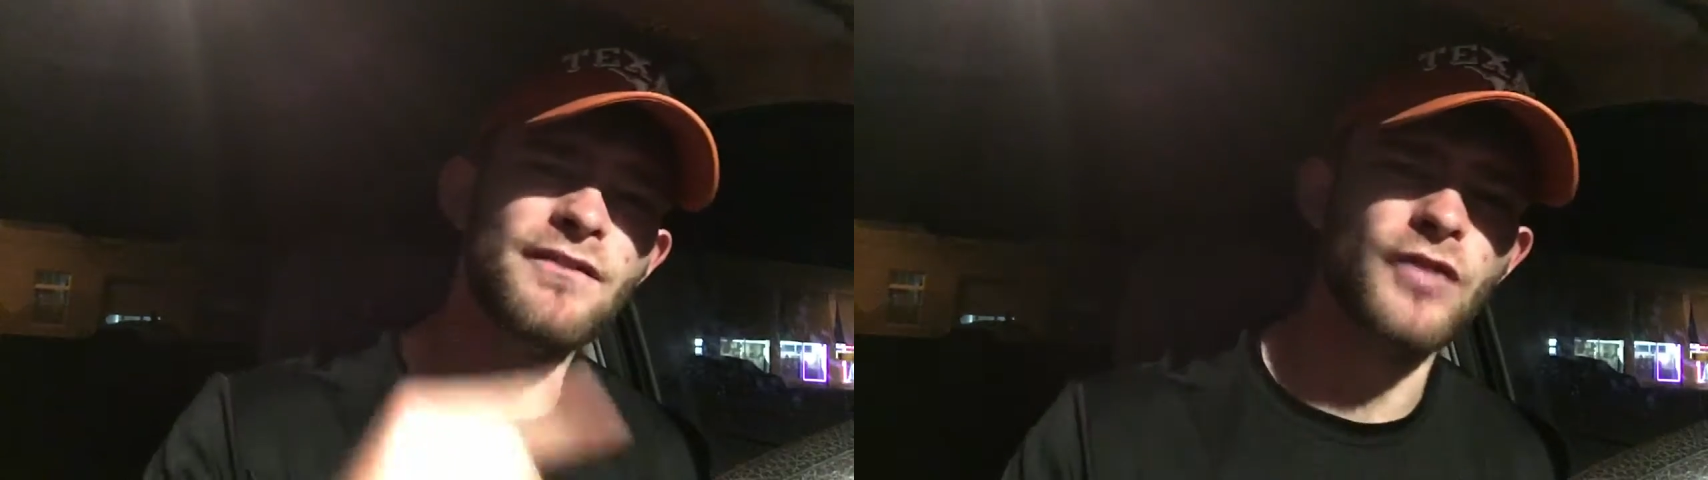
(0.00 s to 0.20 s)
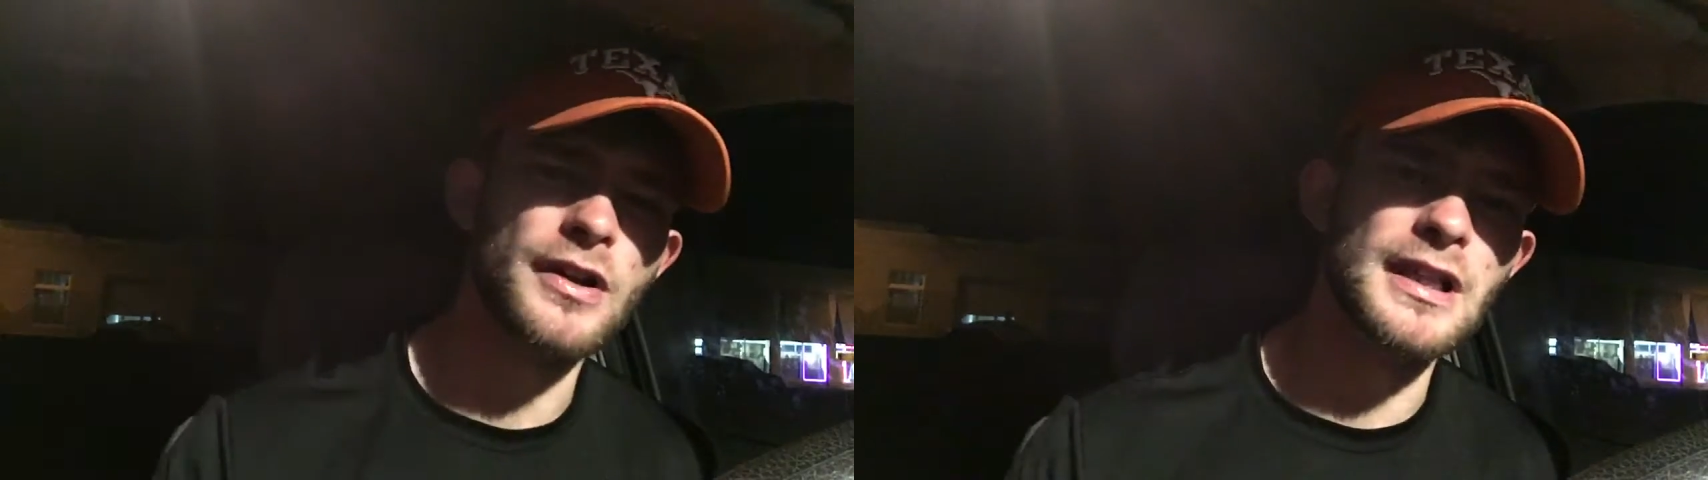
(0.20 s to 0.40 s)

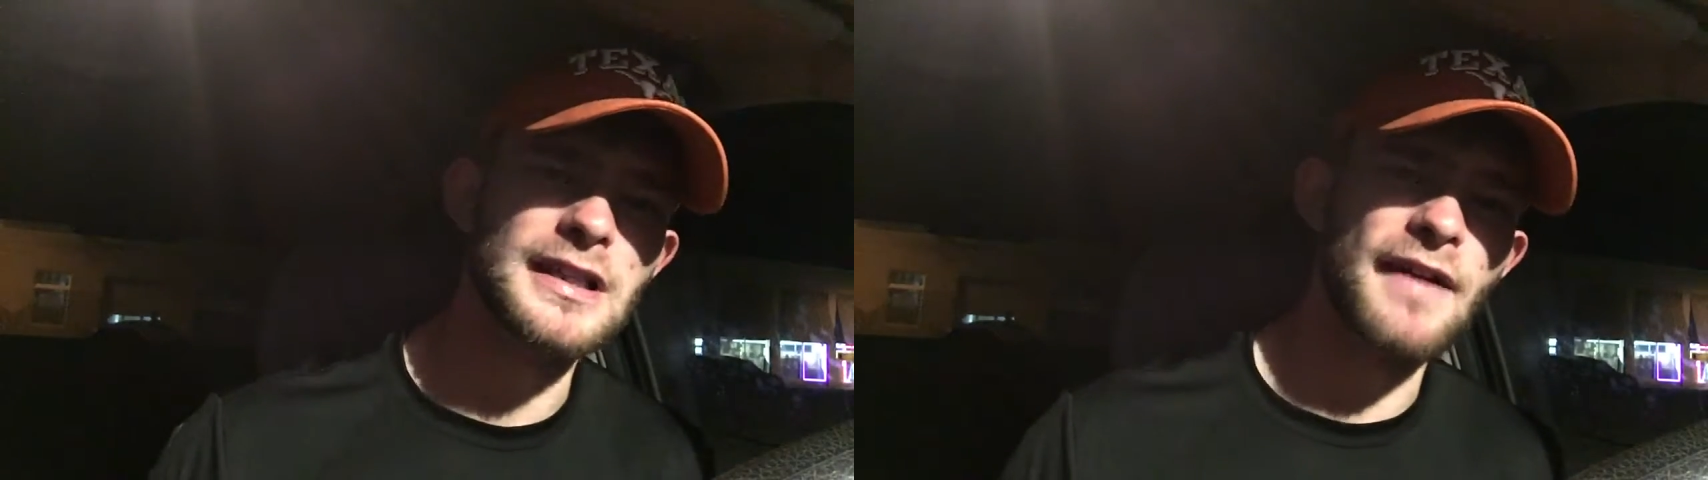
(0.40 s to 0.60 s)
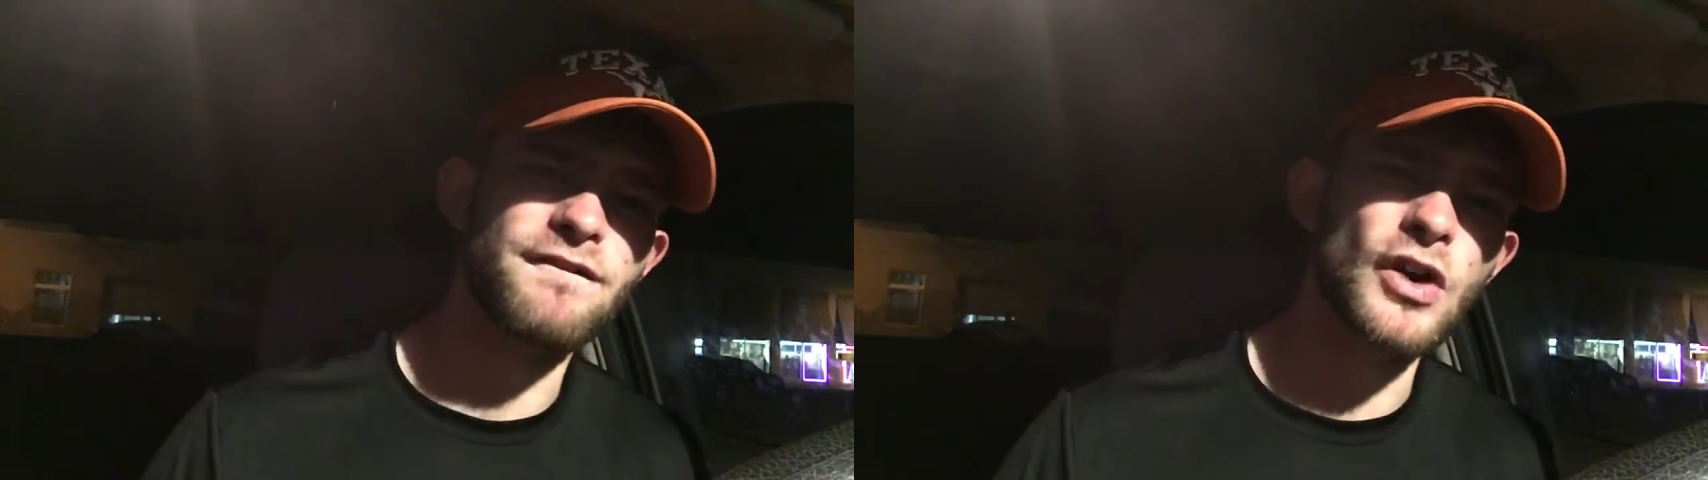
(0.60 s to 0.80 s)
in front of the
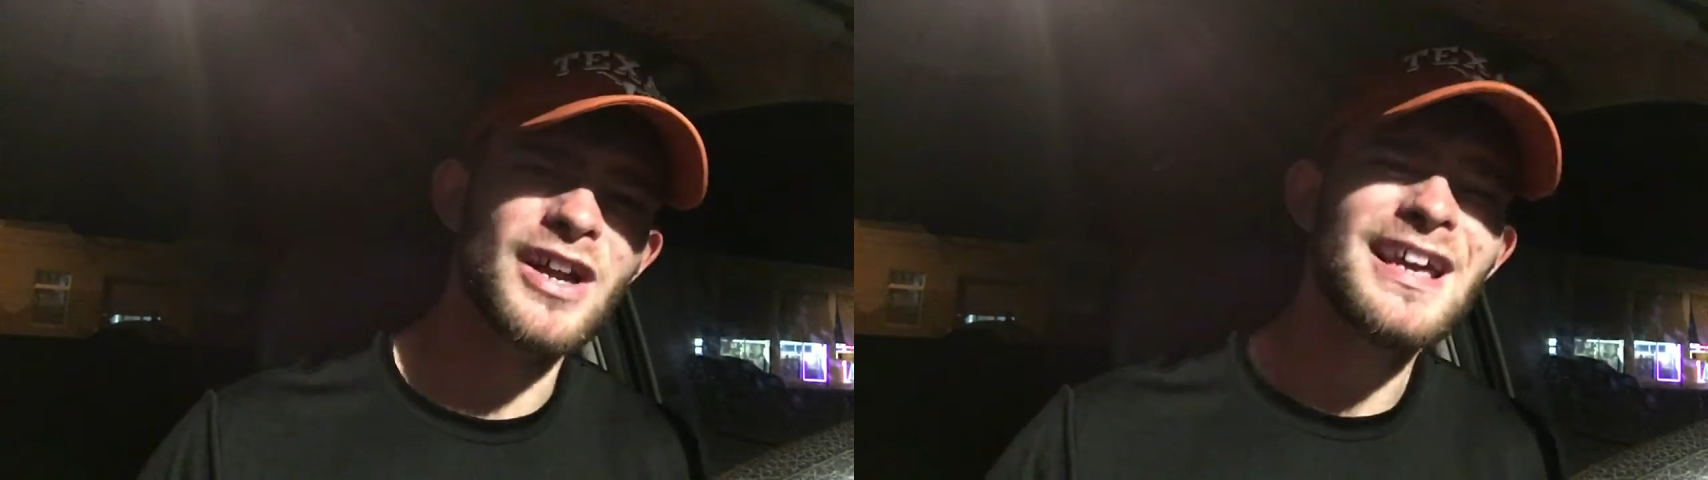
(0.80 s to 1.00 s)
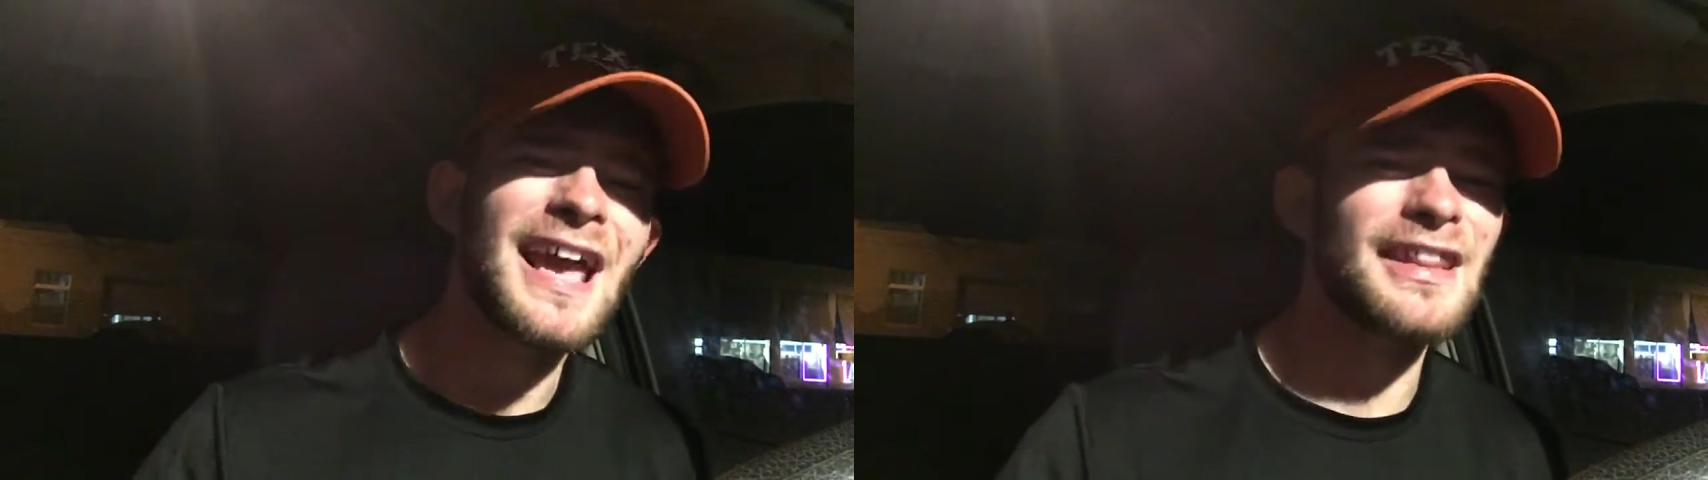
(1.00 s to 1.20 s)
left
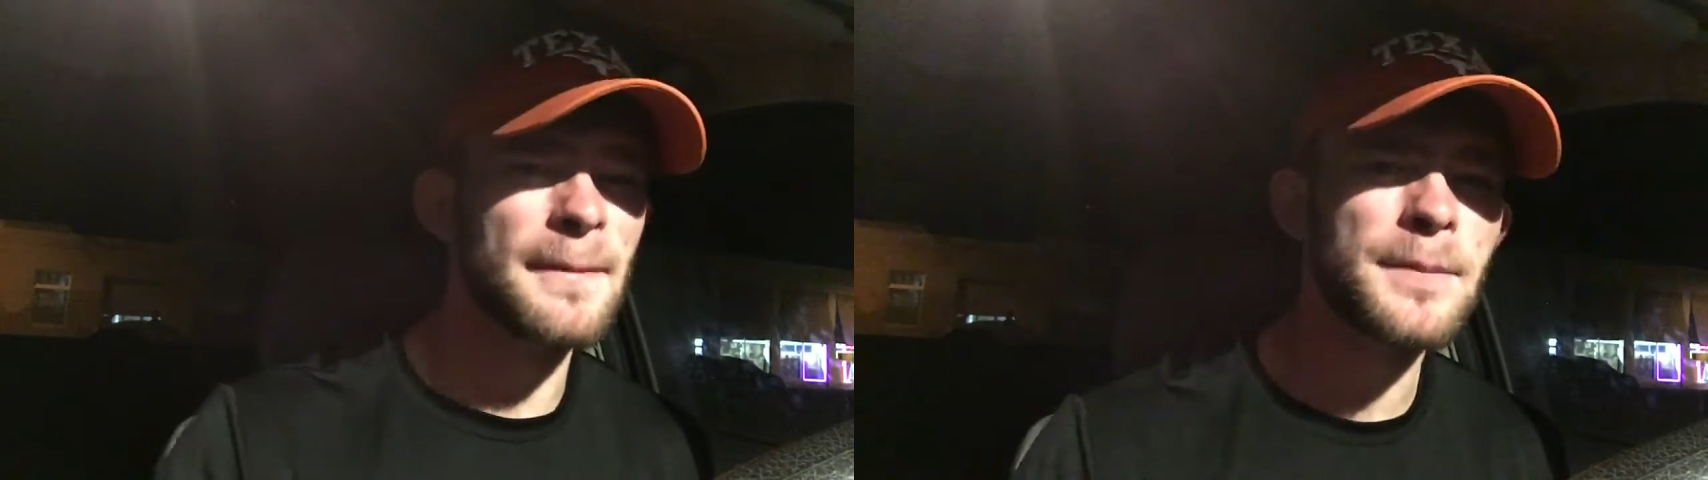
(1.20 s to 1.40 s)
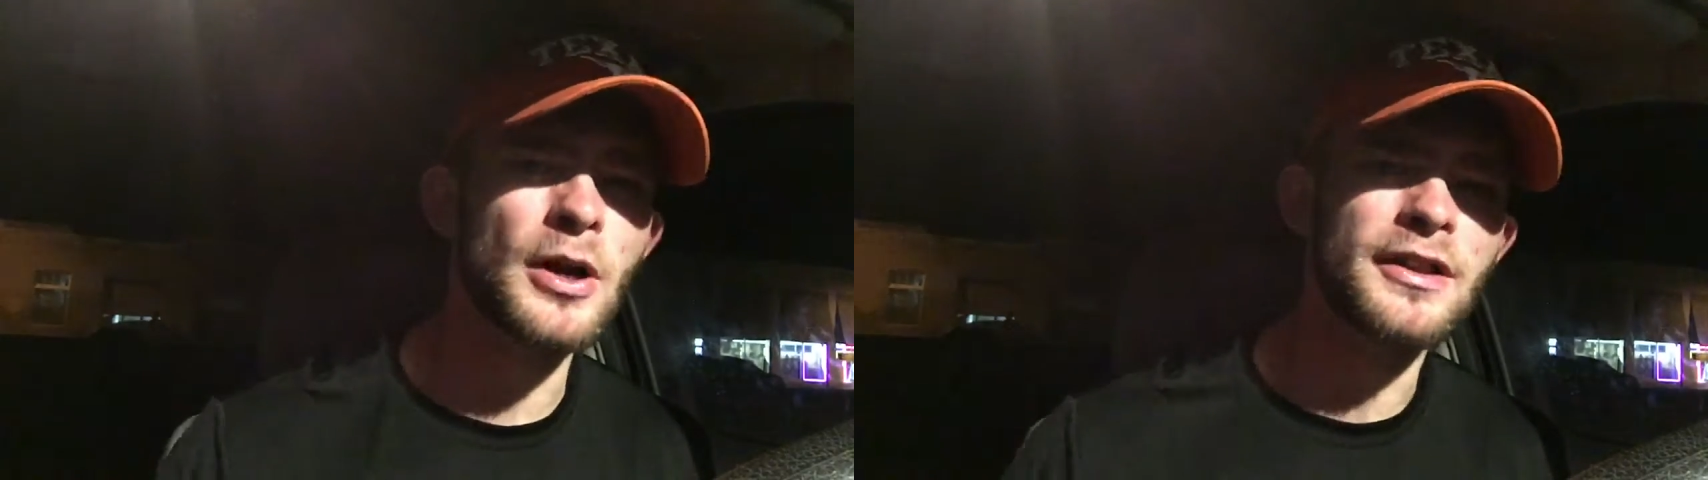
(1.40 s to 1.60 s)
foot and
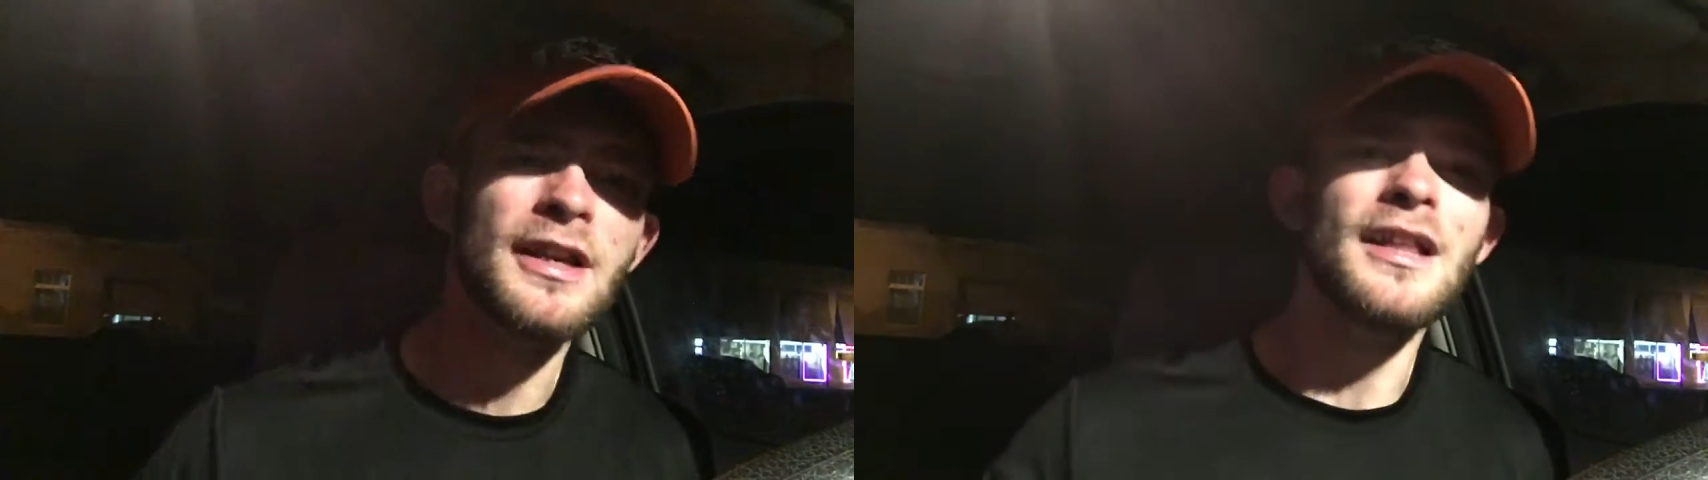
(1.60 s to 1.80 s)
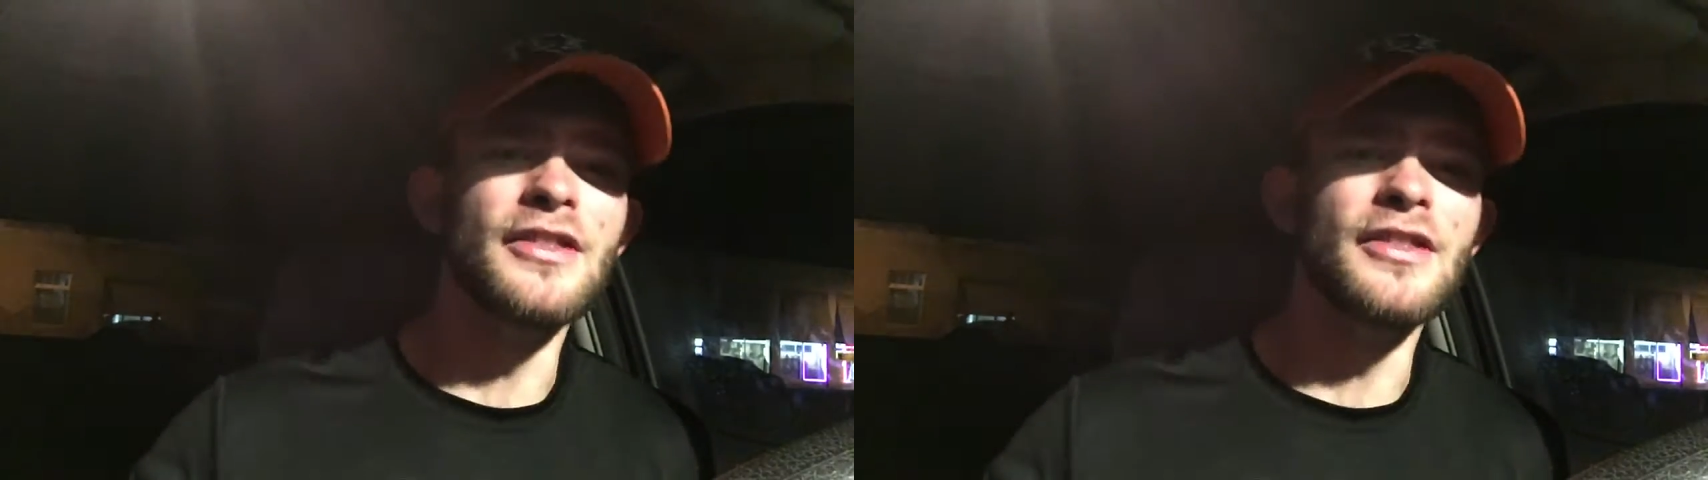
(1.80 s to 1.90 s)
then put